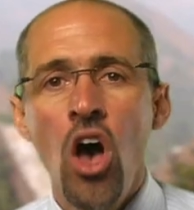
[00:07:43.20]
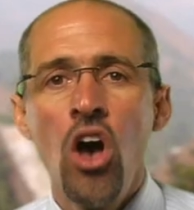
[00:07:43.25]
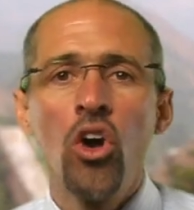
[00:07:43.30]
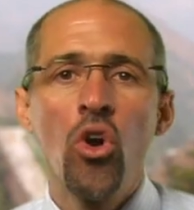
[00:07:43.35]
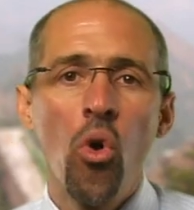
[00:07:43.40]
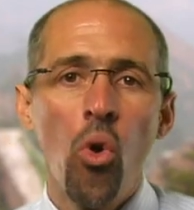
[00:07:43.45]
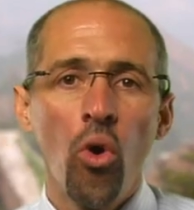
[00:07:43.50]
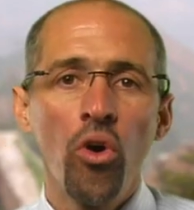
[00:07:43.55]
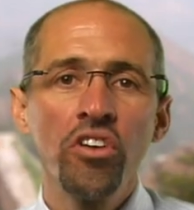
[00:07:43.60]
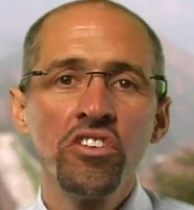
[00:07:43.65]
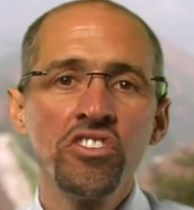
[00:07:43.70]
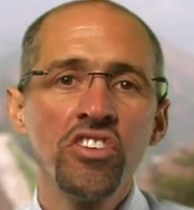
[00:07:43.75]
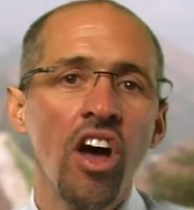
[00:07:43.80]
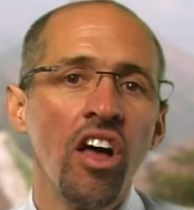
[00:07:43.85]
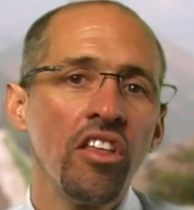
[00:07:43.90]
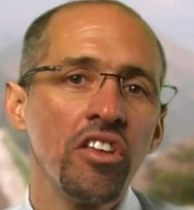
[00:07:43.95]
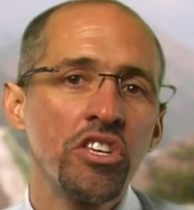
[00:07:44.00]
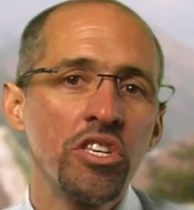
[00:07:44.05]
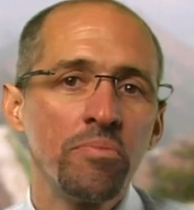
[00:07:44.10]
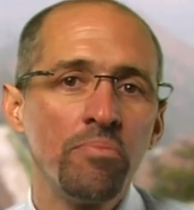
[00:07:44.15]

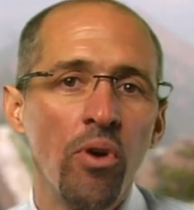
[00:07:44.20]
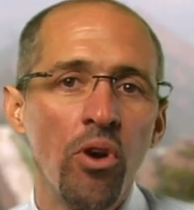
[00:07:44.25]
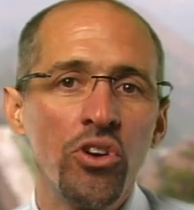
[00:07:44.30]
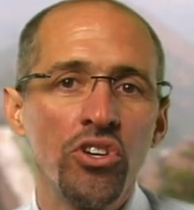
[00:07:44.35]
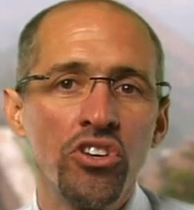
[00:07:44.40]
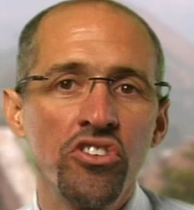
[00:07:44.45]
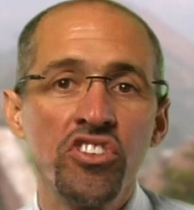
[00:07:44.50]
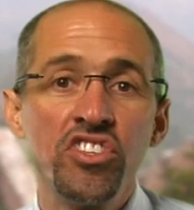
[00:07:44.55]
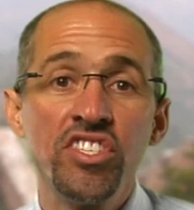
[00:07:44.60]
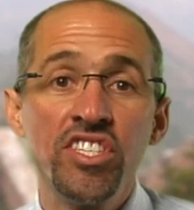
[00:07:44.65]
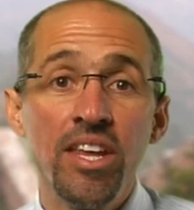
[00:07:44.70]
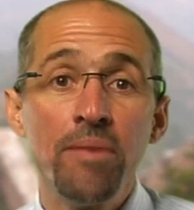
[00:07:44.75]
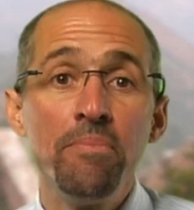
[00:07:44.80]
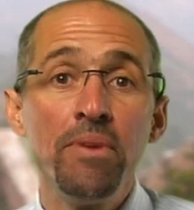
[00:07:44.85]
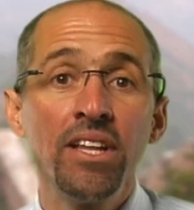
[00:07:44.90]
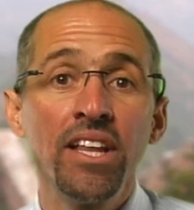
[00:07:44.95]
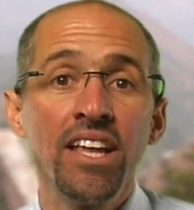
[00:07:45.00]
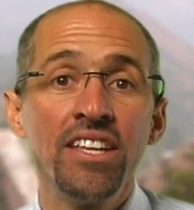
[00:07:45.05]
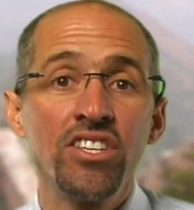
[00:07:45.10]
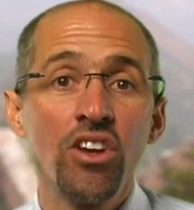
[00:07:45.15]
Cortisol exposure
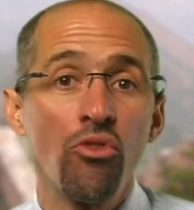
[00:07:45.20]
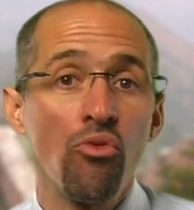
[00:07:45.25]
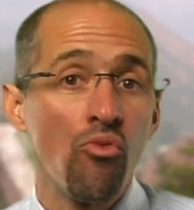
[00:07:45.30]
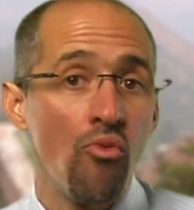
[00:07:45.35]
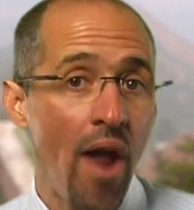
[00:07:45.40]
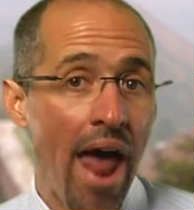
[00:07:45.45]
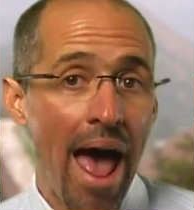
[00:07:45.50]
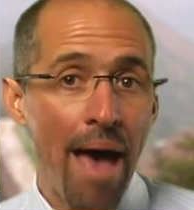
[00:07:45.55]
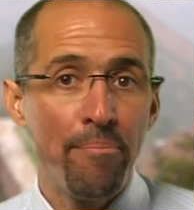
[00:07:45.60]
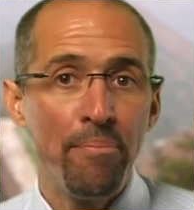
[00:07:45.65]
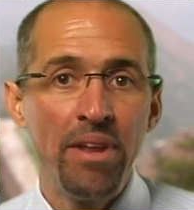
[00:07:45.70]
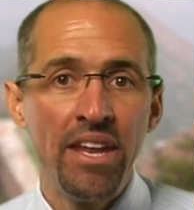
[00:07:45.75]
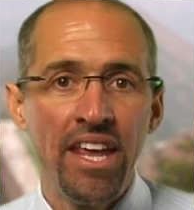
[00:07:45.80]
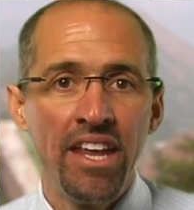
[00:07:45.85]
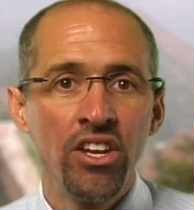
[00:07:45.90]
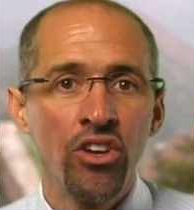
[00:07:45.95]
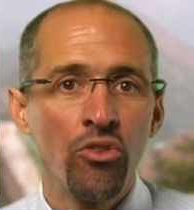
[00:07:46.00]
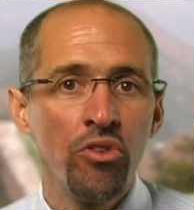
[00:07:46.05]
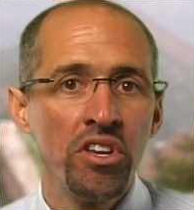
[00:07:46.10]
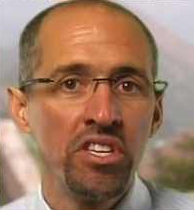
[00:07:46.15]
stimulates a rapid
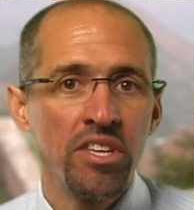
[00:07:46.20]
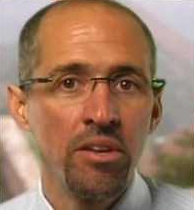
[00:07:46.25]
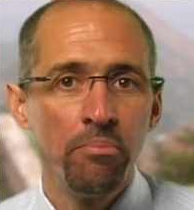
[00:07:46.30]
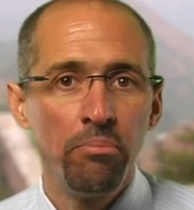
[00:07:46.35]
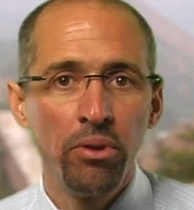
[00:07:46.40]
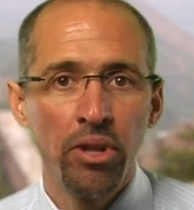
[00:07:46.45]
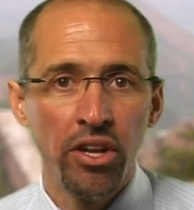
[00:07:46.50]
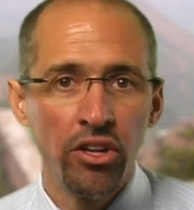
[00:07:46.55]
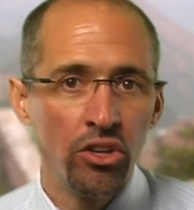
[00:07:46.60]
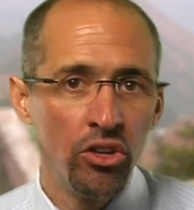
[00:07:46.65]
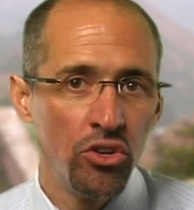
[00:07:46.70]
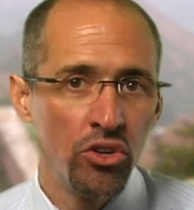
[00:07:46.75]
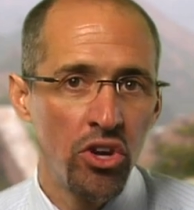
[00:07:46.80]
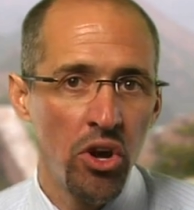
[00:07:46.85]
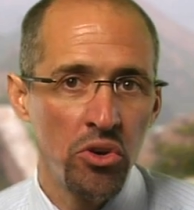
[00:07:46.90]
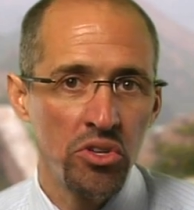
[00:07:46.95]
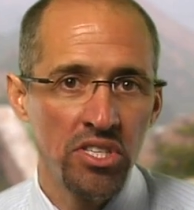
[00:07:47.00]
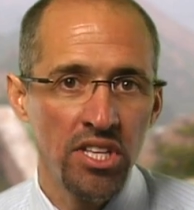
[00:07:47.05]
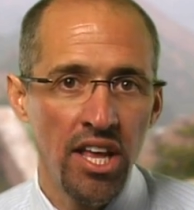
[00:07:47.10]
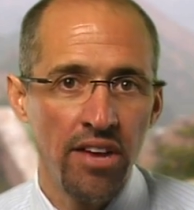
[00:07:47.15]
increase in blood
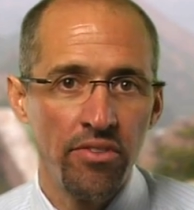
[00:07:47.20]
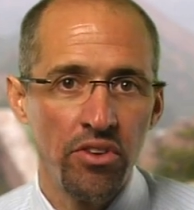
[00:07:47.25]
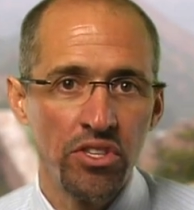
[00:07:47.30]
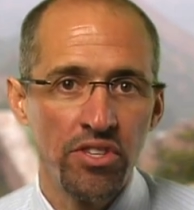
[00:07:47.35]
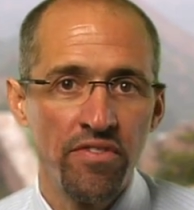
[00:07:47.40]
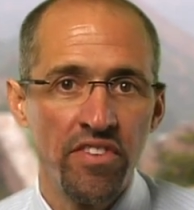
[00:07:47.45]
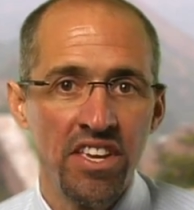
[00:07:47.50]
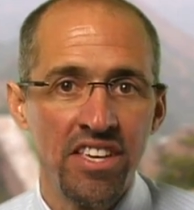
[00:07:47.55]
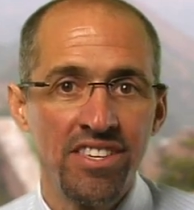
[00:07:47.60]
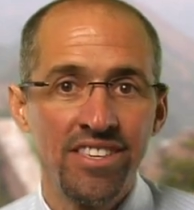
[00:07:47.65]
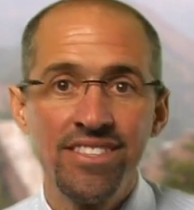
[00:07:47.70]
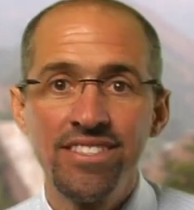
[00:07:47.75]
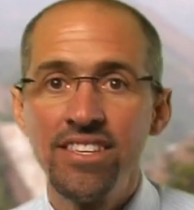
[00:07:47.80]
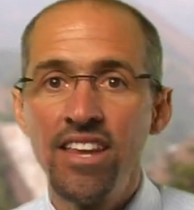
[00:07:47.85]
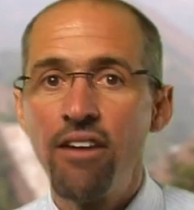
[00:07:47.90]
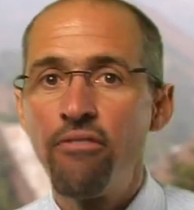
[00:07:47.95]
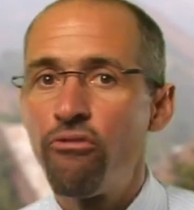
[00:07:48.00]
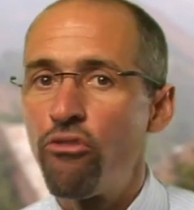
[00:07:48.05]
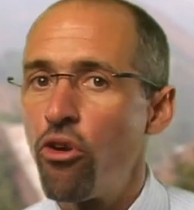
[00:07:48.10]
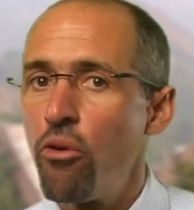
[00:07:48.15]
glucose levels via
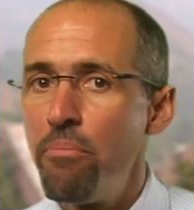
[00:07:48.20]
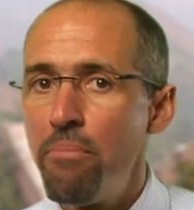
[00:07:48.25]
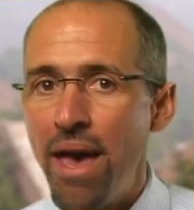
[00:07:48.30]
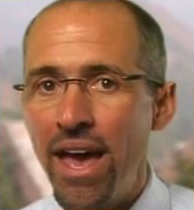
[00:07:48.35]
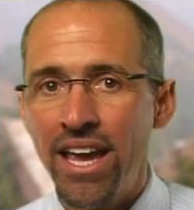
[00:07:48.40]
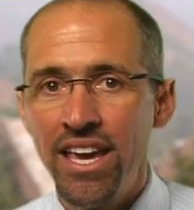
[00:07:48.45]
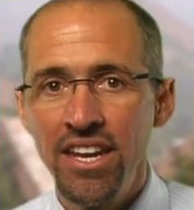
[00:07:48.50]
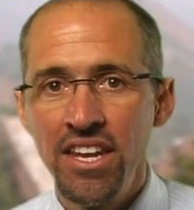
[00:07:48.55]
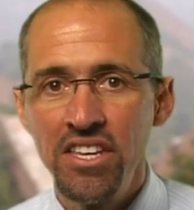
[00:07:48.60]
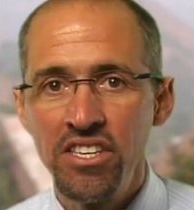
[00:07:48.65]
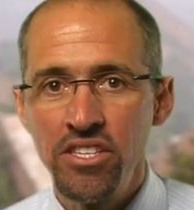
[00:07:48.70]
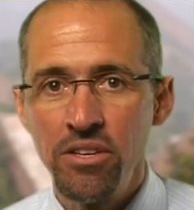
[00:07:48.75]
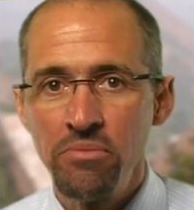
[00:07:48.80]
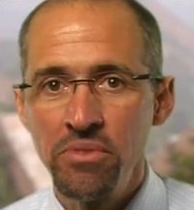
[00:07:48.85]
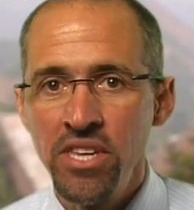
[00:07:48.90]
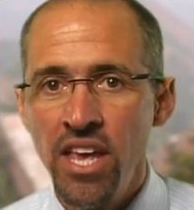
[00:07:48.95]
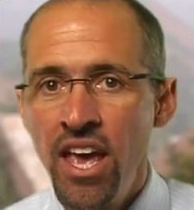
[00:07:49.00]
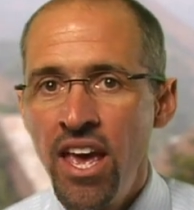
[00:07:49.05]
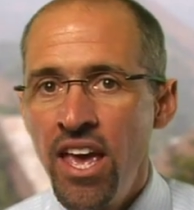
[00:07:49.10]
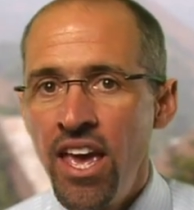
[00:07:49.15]
several
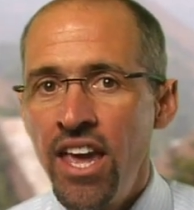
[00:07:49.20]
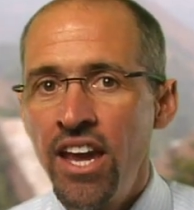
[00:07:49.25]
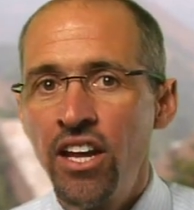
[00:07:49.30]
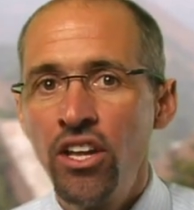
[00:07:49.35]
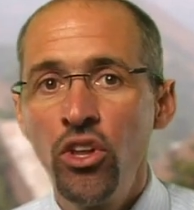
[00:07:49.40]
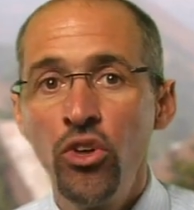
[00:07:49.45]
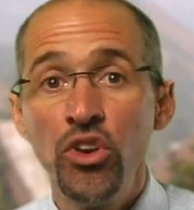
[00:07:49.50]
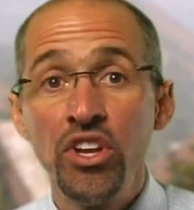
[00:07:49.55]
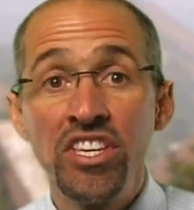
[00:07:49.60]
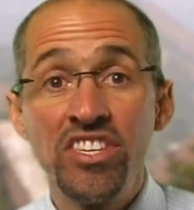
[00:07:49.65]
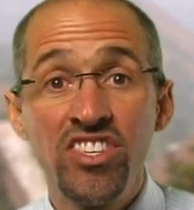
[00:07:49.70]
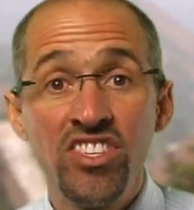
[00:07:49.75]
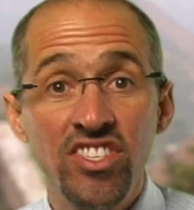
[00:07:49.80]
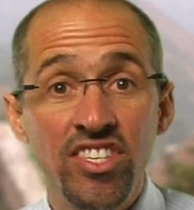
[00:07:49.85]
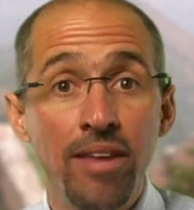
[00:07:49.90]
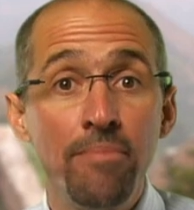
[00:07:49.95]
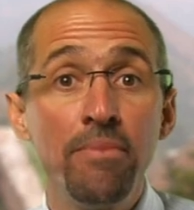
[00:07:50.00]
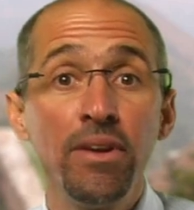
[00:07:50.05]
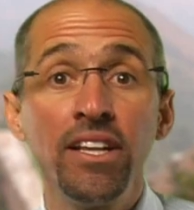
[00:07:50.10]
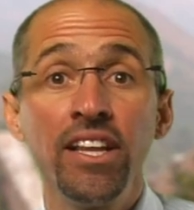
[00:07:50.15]
mechanisms, including
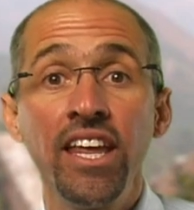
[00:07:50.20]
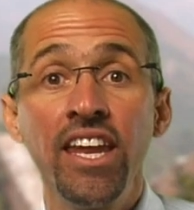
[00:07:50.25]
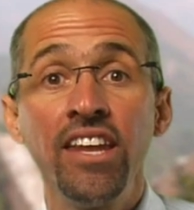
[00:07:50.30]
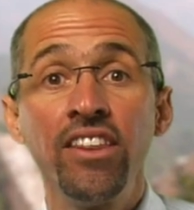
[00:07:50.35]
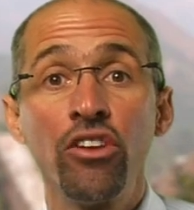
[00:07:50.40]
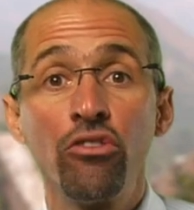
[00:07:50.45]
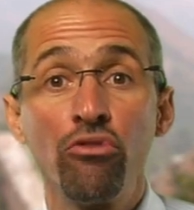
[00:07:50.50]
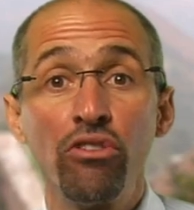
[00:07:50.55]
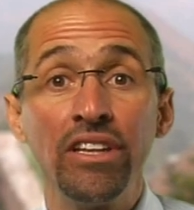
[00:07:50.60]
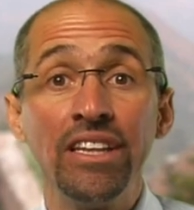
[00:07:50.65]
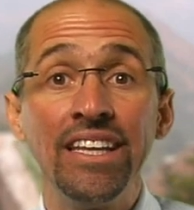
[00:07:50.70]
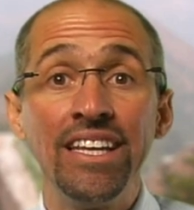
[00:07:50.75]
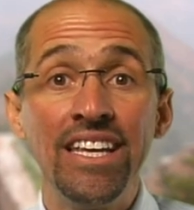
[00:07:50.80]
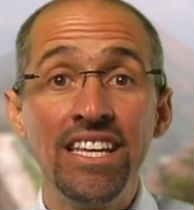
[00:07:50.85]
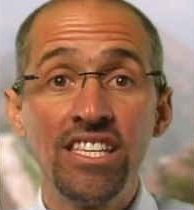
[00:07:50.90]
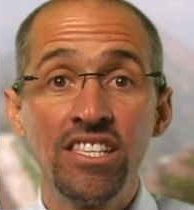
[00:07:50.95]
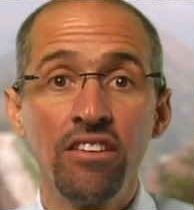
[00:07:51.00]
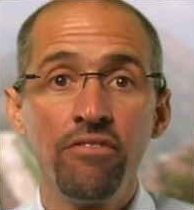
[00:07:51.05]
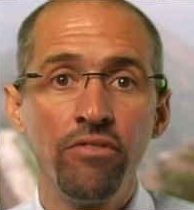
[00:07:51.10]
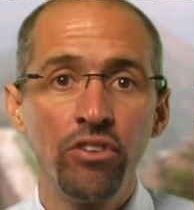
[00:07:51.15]
stimulating the
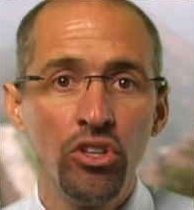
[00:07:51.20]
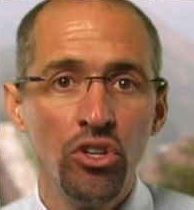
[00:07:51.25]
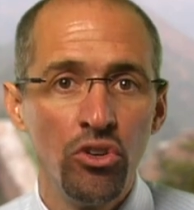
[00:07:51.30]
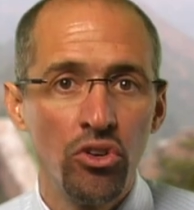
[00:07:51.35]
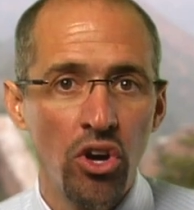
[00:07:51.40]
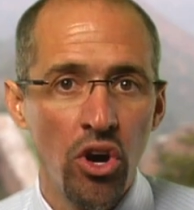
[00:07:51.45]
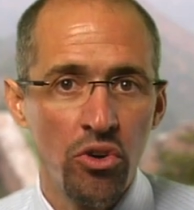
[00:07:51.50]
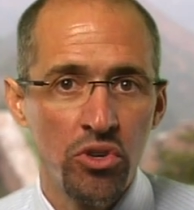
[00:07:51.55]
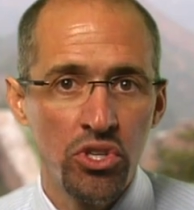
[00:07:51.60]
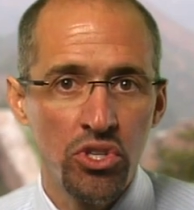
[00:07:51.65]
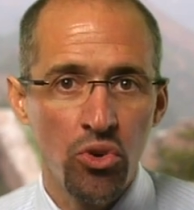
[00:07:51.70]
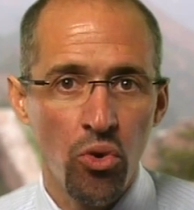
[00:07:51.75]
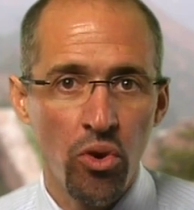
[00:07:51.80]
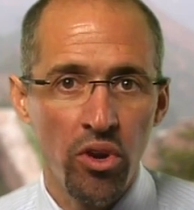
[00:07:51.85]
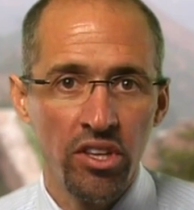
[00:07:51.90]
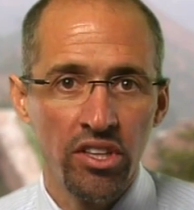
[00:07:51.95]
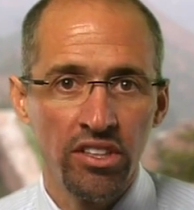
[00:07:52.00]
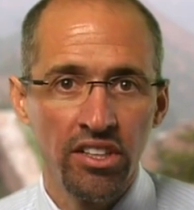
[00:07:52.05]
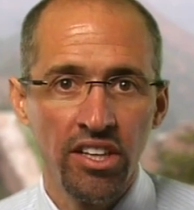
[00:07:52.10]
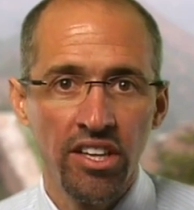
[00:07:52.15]
release of glucose stored
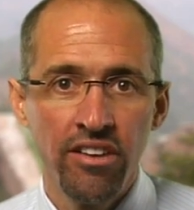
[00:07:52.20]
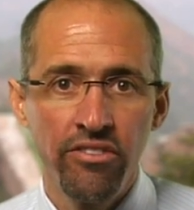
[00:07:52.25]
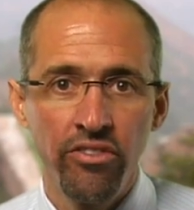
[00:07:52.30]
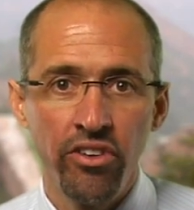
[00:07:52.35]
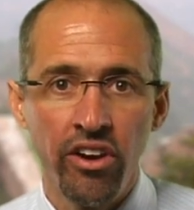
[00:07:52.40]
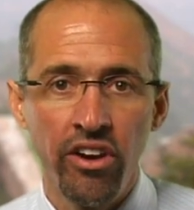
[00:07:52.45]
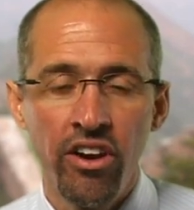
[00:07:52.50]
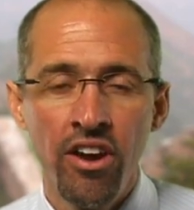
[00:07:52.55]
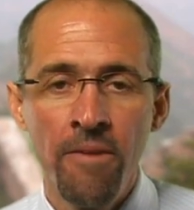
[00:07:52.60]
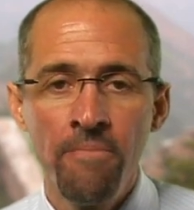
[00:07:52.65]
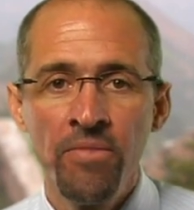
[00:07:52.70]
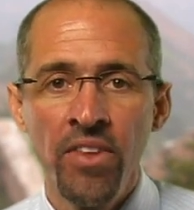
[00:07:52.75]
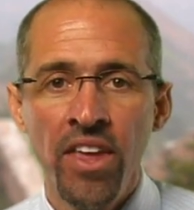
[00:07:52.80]
in the liver,